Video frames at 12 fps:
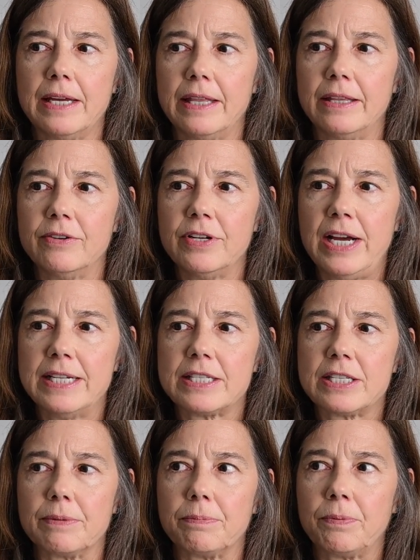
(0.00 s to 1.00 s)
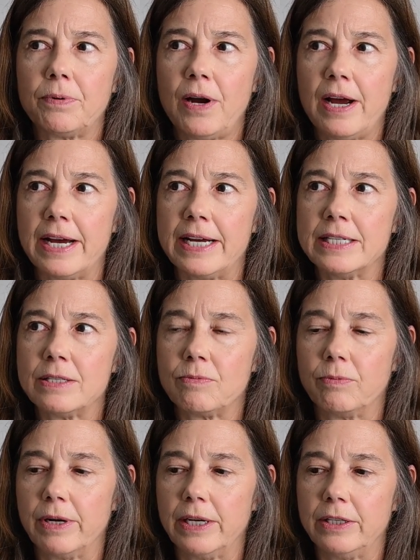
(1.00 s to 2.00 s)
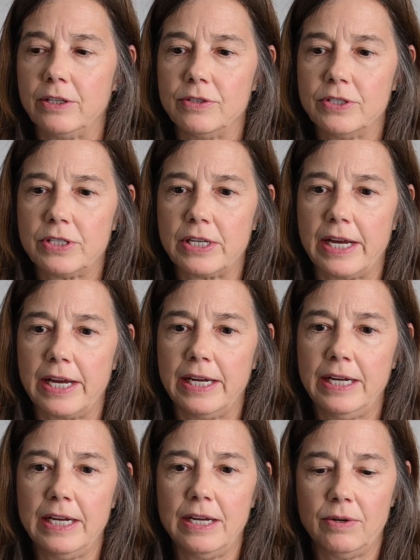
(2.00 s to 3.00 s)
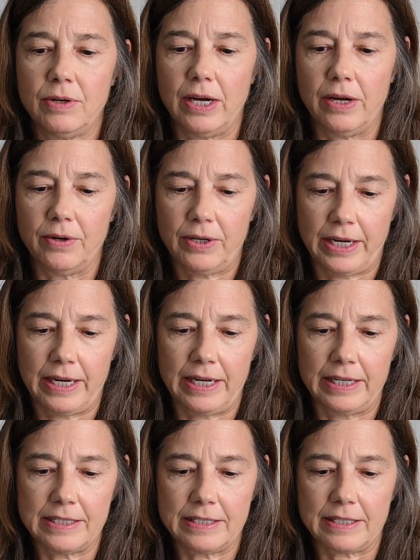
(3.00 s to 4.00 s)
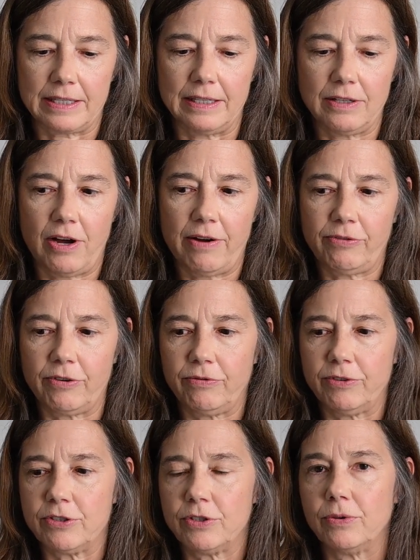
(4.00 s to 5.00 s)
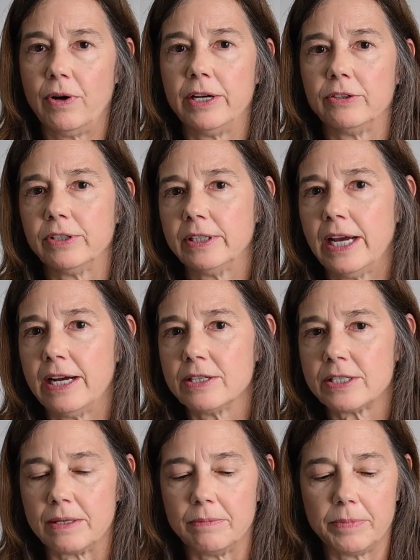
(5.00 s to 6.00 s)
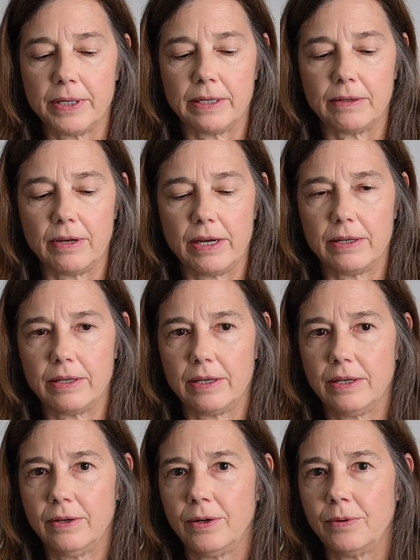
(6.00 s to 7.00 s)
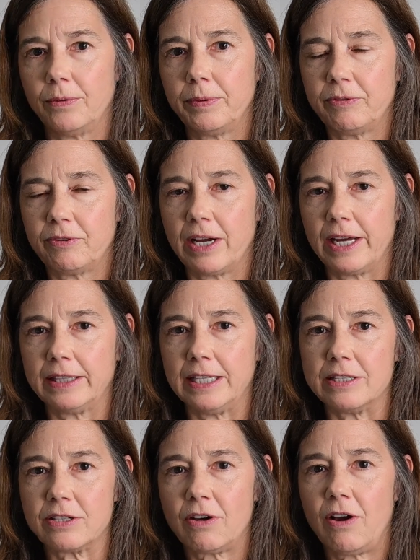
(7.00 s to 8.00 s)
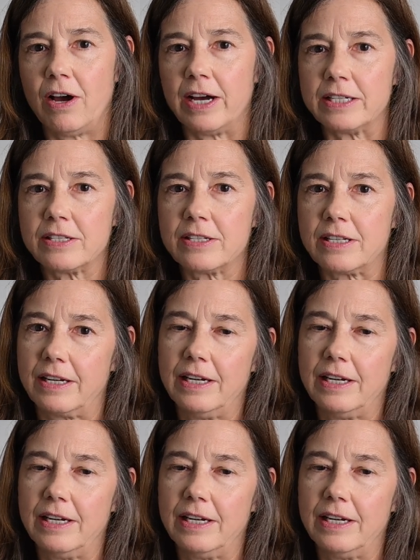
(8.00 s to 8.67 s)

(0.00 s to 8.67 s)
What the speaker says: they're not surprised when you say, okay, it's an offer for $200,000, but oh, we've got these costs.